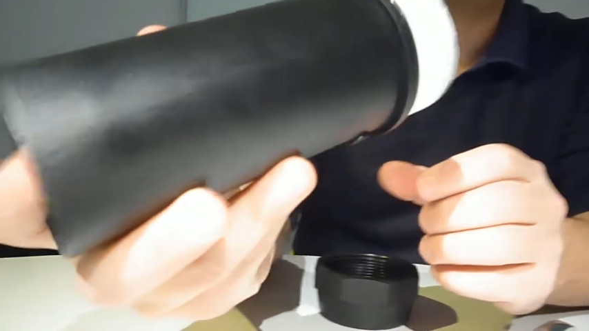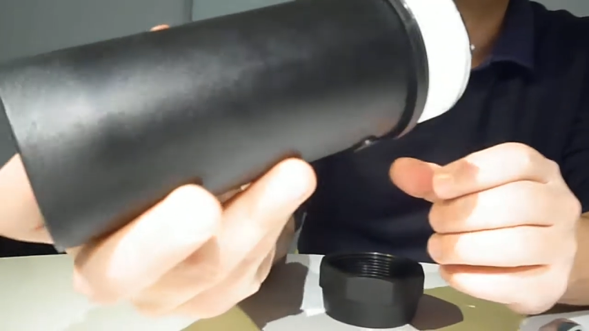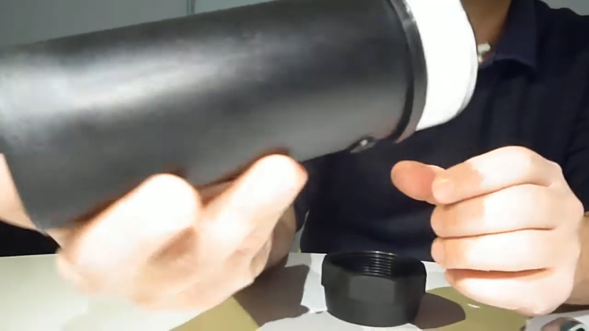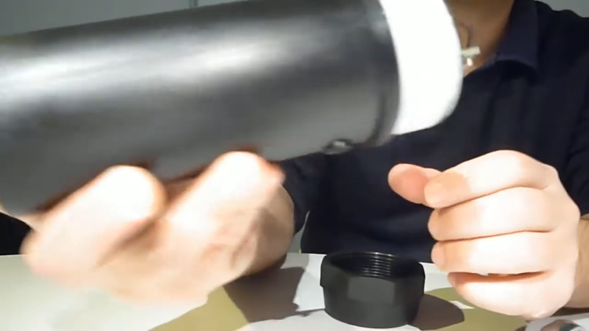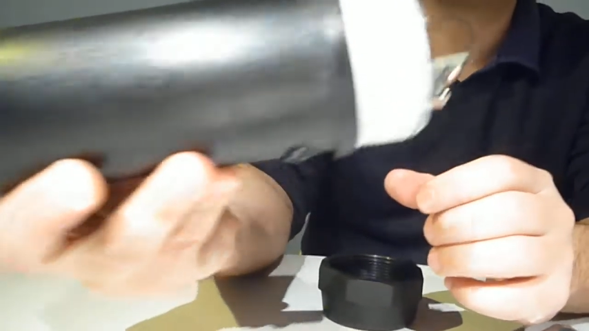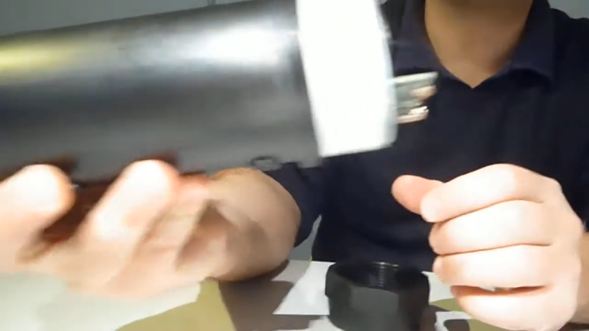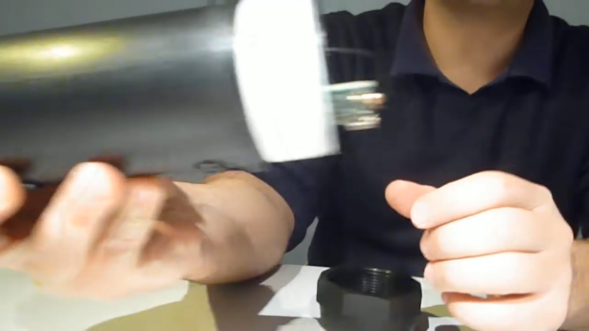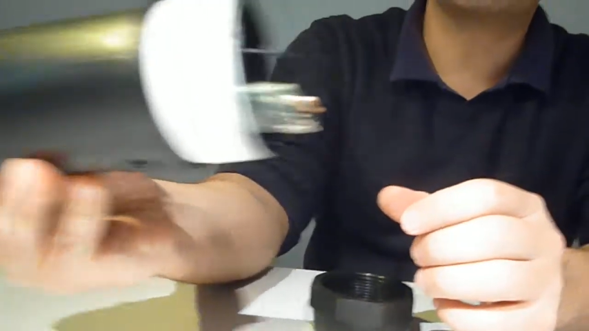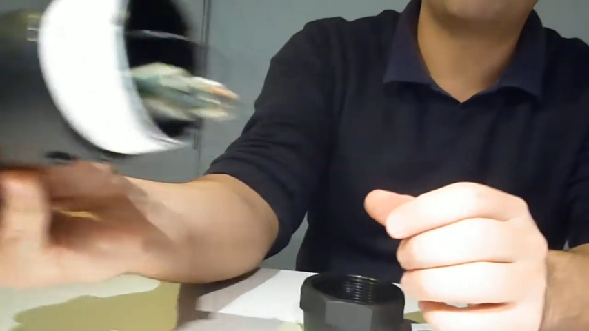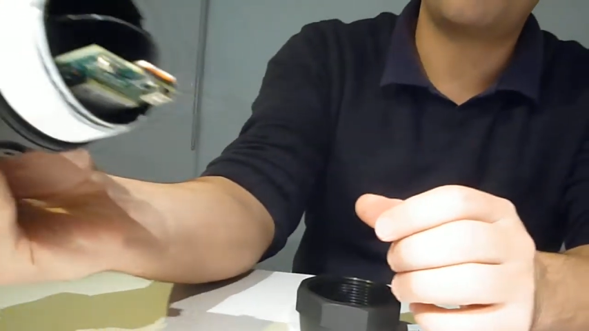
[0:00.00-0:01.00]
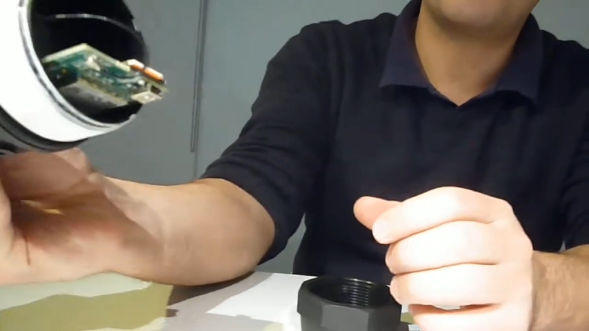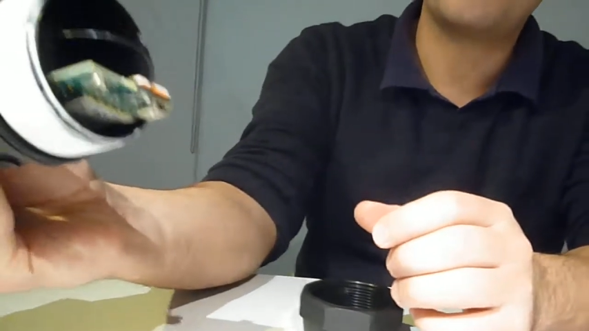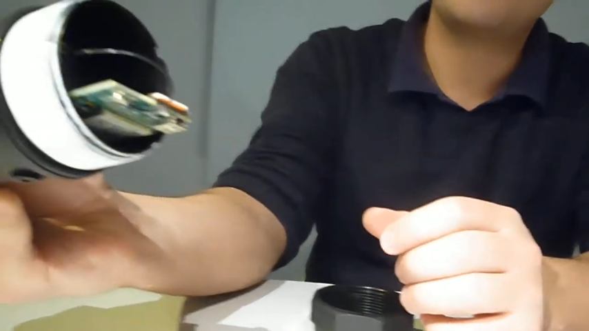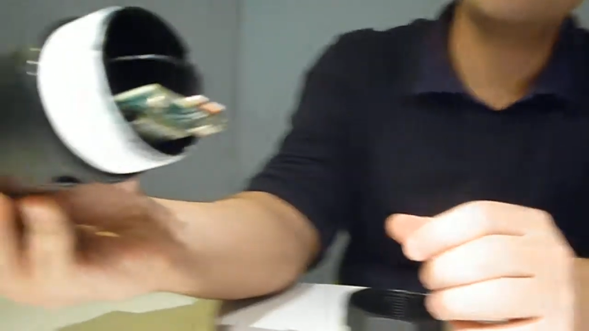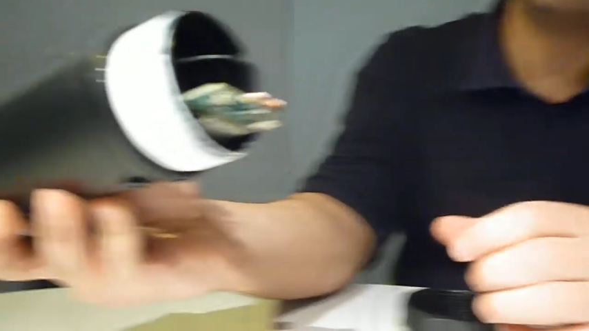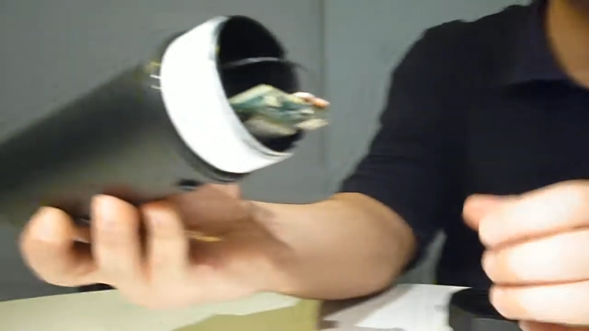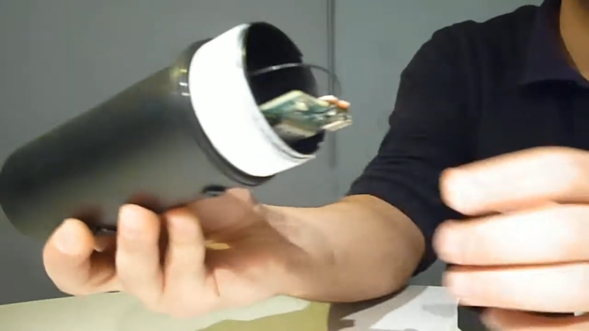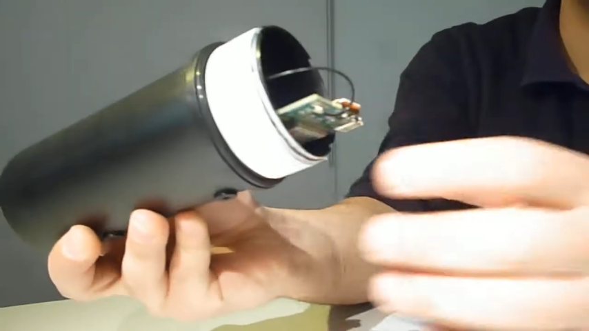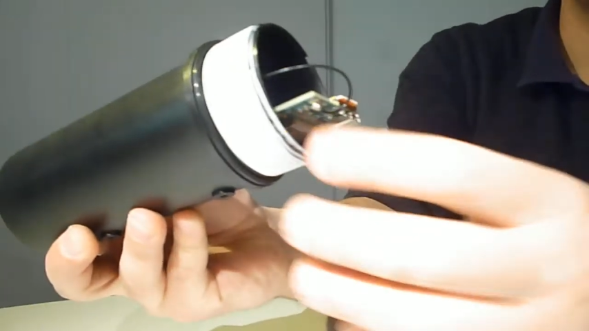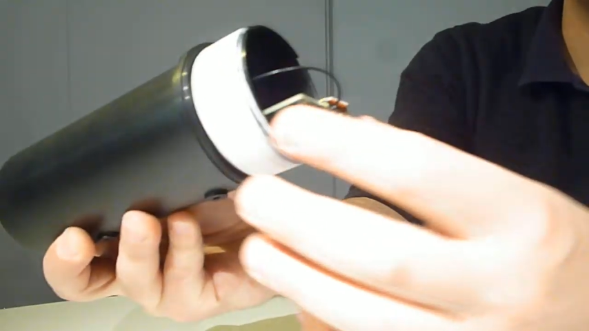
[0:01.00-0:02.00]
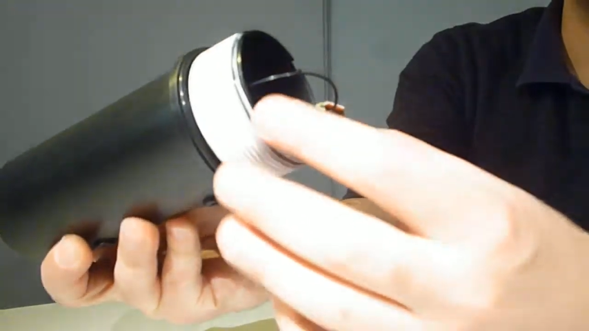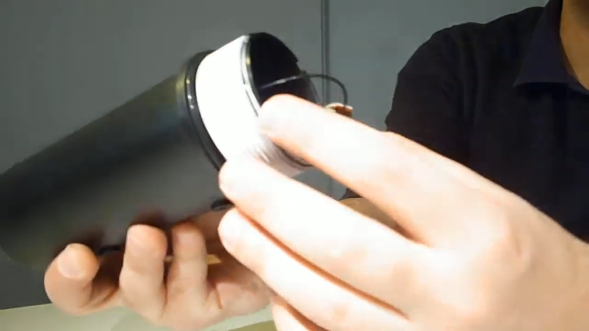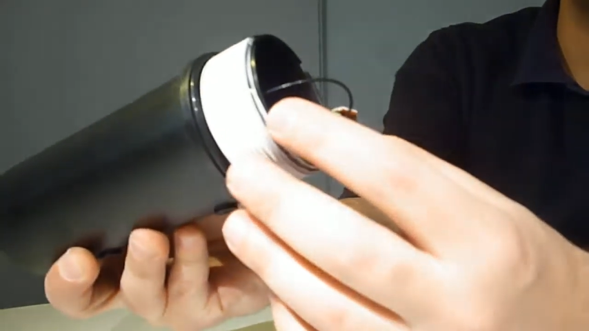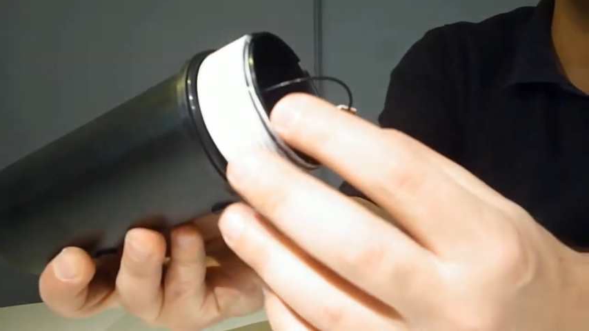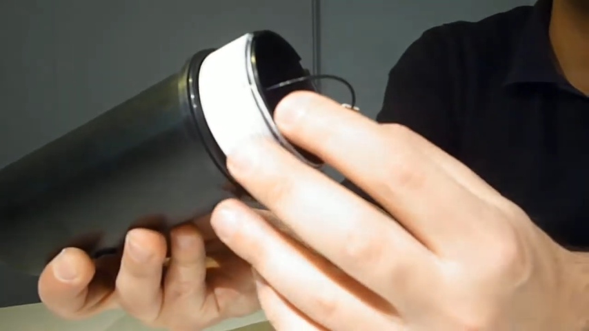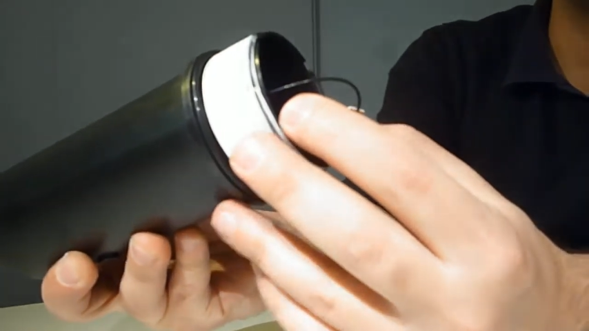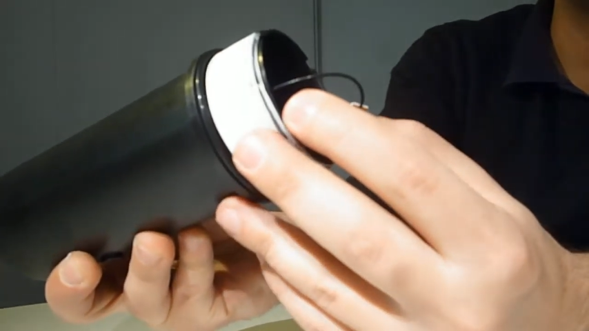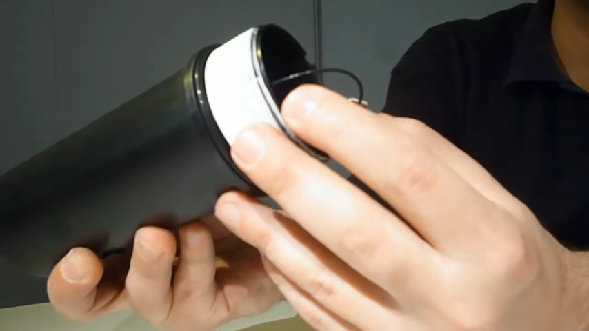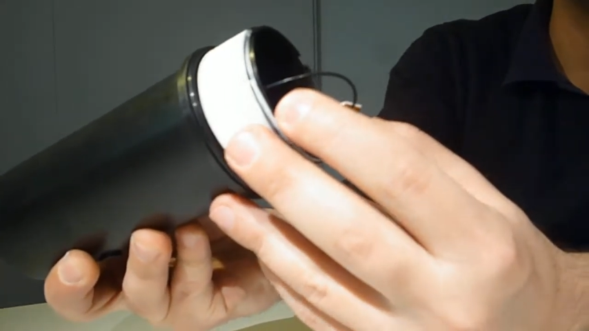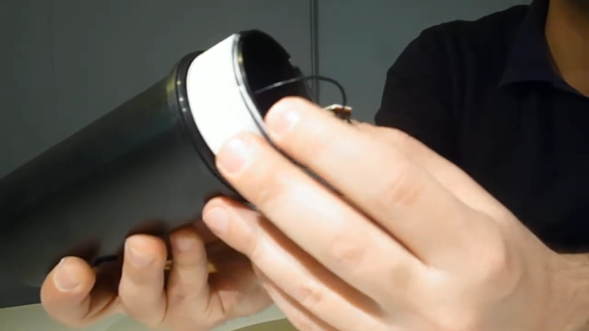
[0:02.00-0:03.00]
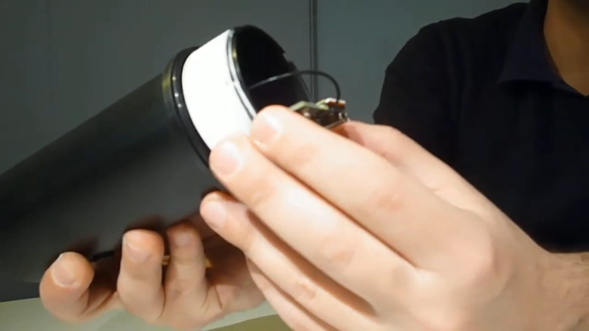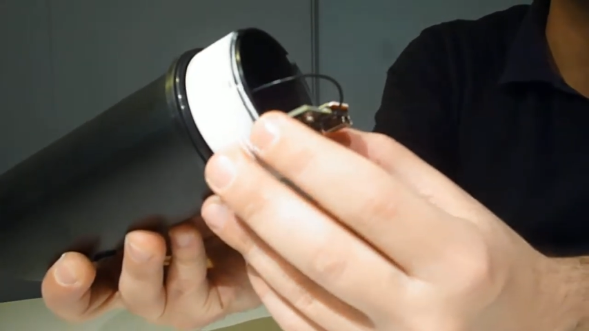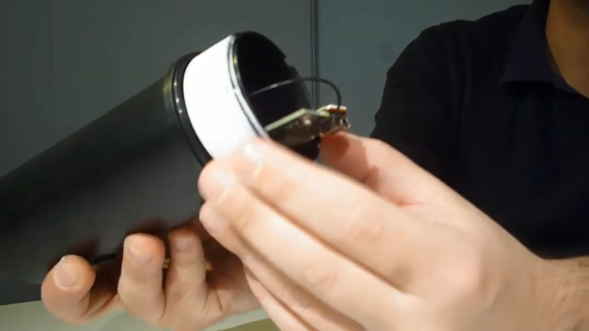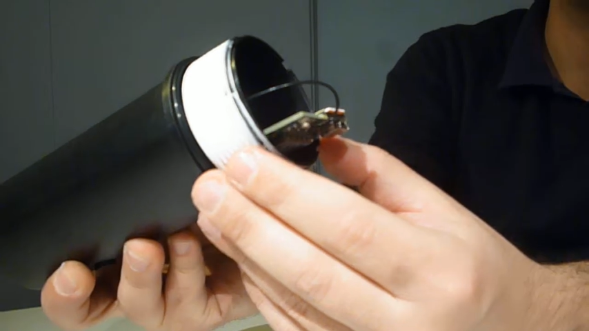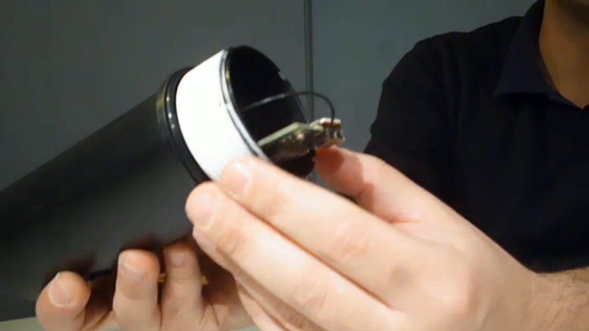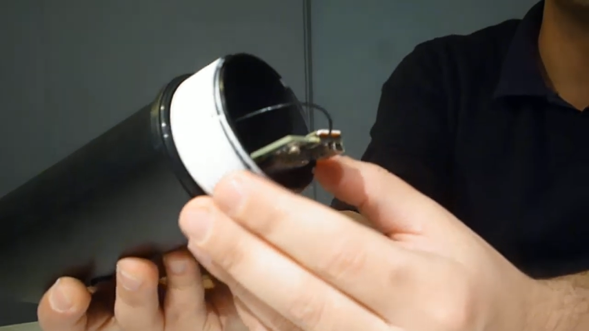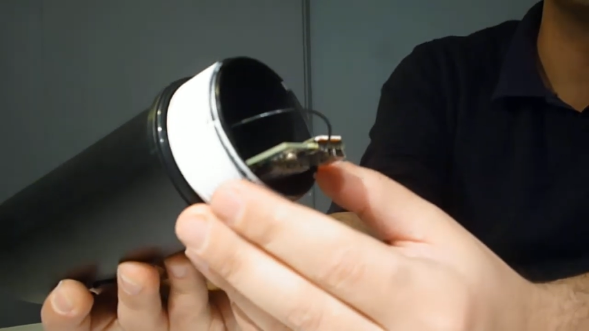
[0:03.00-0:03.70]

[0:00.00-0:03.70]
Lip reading: No face is visible, so there are no lips to read.